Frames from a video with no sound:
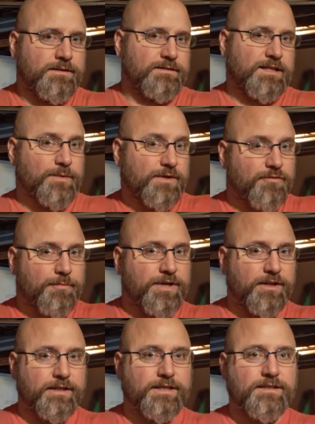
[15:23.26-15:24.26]
take whatever
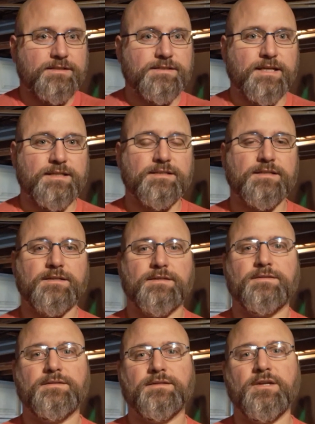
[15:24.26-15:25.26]
pill he says.
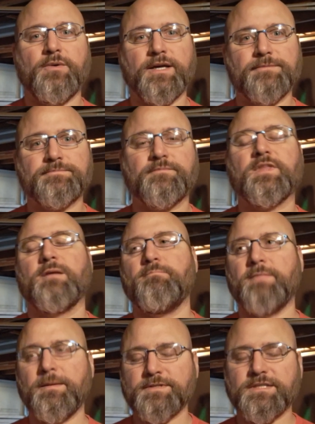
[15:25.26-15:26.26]
You know what?
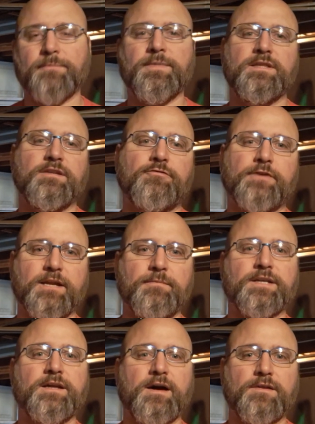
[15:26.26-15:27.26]
Maybe stop eating the friggin'
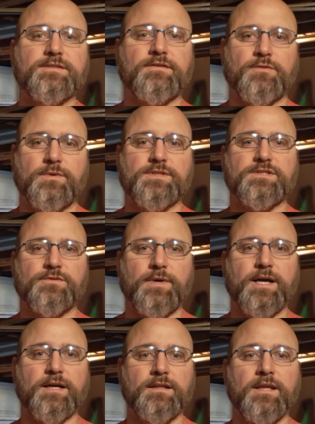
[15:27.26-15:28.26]
McDonald's every once in a
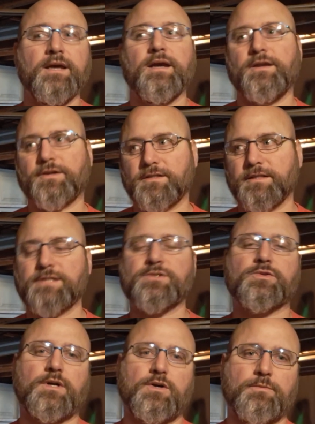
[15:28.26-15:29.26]
while, and your
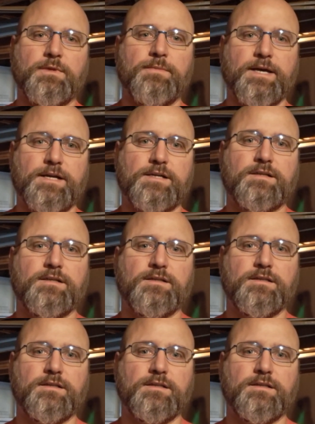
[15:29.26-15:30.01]
cholesterol will be better.